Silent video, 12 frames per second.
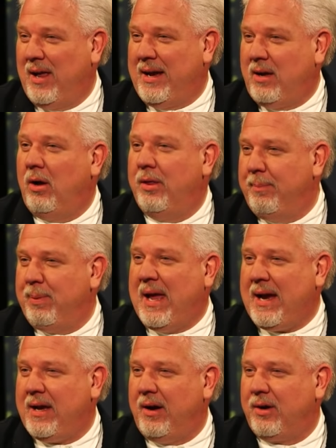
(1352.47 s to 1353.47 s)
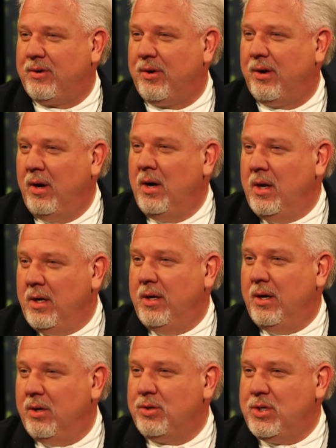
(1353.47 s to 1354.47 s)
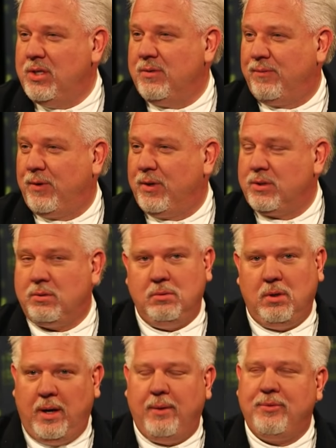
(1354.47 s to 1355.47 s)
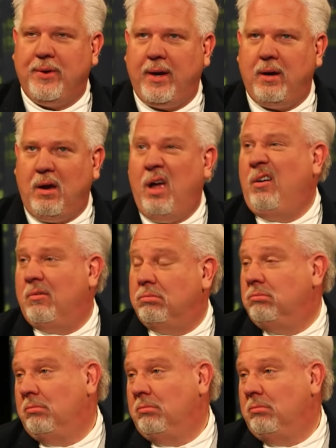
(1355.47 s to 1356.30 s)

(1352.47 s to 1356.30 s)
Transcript: like, oh, the black character, you know, she's the first. And I was like, oh,